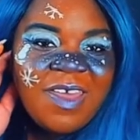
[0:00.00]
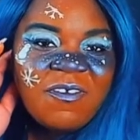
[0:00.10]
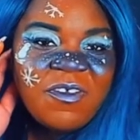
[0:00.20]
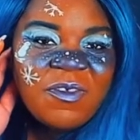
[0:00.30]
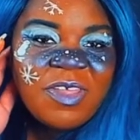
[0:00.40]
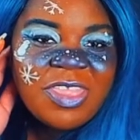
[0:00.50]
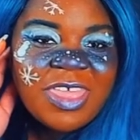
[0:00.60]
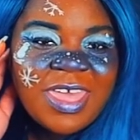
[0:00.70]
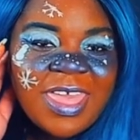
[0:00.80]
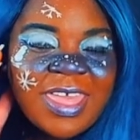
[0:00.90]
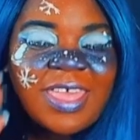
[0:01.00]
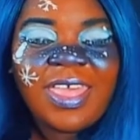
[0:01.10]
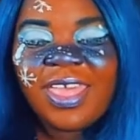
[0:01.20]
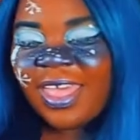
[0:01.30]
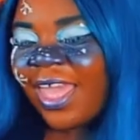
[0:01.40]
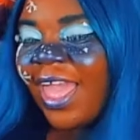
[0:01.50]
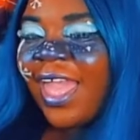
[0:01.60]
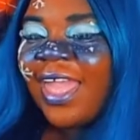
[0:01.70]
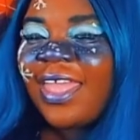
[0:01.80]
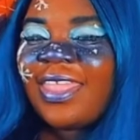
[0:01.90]
for watching,
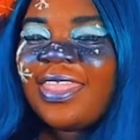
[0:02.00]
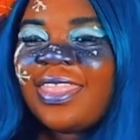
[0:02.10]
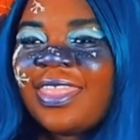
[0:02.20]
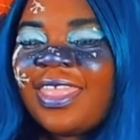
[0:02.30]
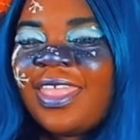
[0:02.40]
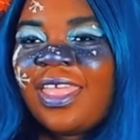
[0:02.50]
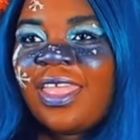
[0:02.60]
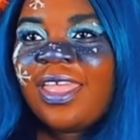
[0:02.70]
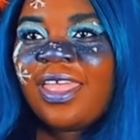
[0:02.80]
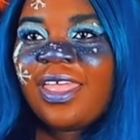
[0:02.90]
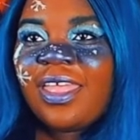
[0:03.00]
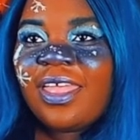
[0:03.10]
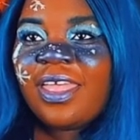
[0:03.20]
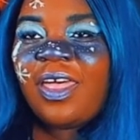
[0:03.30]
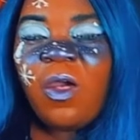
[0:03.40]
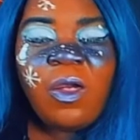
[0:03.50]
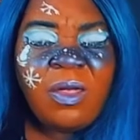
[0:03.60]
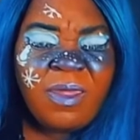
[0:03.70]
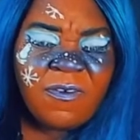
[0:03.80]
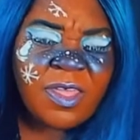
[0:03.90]
and
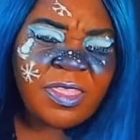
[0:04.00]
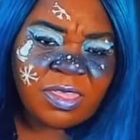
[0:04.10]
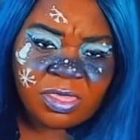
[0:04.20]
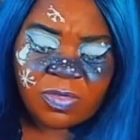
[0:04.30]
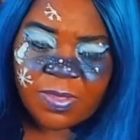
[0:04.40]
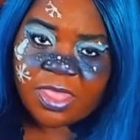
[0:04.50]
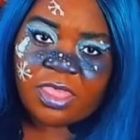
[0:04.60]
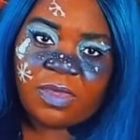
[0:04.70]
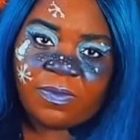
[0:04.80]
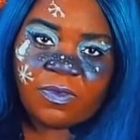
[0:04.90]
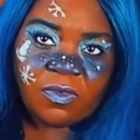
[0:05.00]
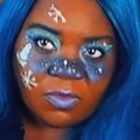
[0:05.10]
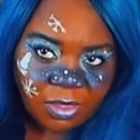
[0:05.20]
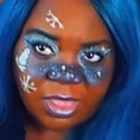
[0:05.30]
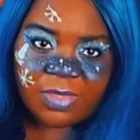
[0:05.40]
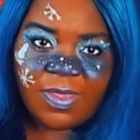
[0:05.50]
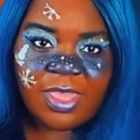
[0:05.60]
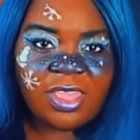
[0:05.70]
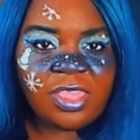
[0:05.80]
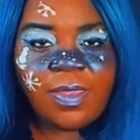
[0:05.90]
oh, if I don't speak to you before
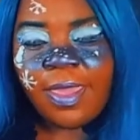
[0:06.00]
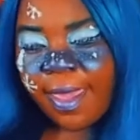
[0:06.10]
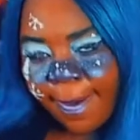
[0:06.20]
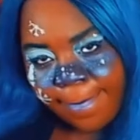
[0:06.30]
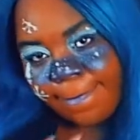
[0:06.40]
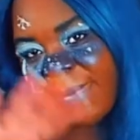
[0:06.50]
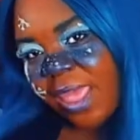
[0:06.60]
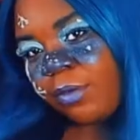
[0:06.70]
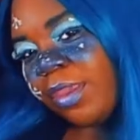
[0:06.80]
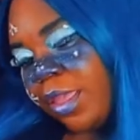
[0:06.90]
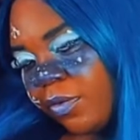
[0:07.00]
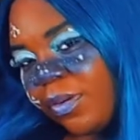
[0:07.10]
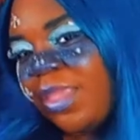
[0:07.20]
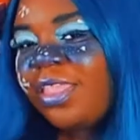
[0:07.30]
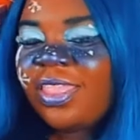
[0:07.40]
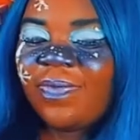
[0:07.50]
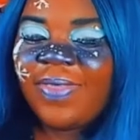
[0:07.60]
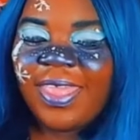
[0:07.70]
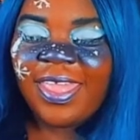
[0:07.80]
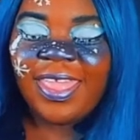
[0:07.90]
Christmas, Merry
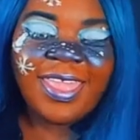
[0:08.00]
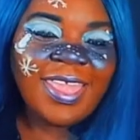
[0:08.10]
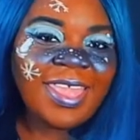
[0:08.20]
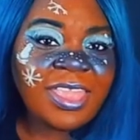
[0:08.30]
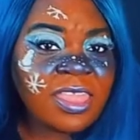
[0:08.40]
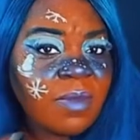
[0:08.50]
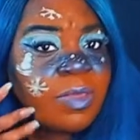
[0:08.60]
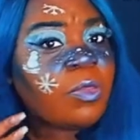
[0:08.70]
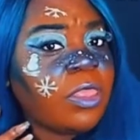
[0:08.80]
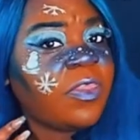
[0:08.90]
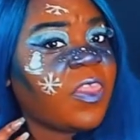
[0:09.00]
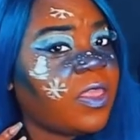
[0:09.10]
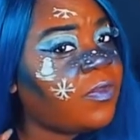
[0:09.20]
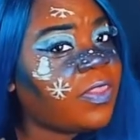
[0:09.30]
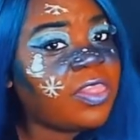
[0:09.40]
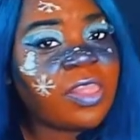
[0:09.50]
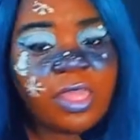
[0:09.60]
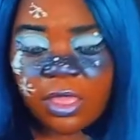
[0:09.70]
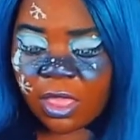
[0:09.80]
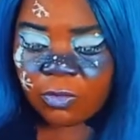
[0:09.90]
Christmas. Tell me what you think of this
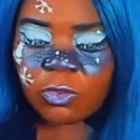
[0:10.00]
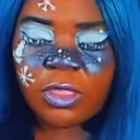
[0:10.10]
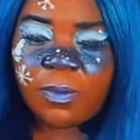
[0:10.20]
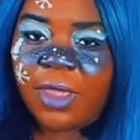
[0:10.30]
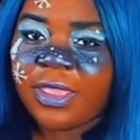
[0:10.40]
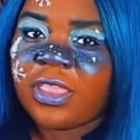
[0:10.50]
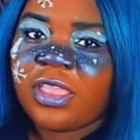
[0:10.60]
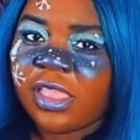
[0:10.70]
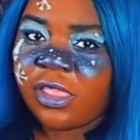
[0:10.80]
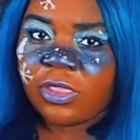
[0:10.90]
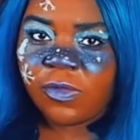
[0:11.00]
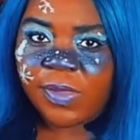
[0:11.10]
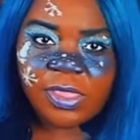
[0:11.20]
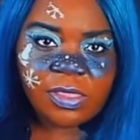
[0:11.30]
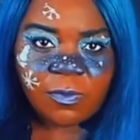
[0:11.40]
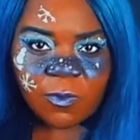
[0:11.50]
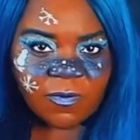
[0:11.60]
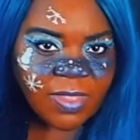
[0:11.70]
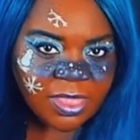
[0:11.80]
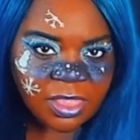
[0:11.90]
look. I'm trying to practice like doing some more
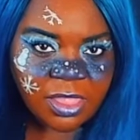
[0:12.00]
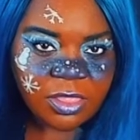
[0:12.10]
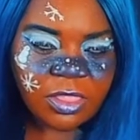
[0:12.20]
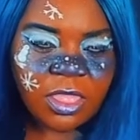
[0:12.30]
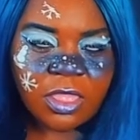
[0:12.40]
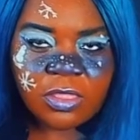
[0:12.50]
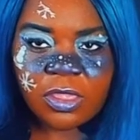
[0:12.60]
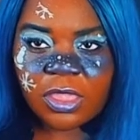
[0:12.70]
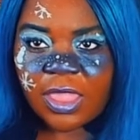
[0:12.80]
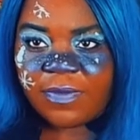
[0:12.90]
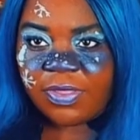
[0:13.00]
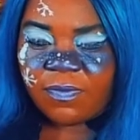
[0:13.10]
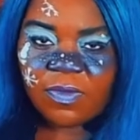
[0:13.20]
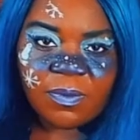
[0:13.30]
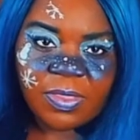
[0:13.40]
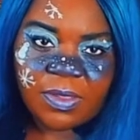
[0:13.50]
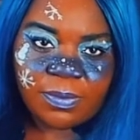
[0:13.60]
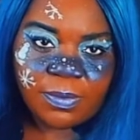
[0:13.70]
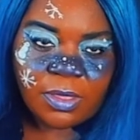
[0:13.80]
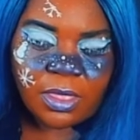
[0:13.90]
face looks so I can have some fun with them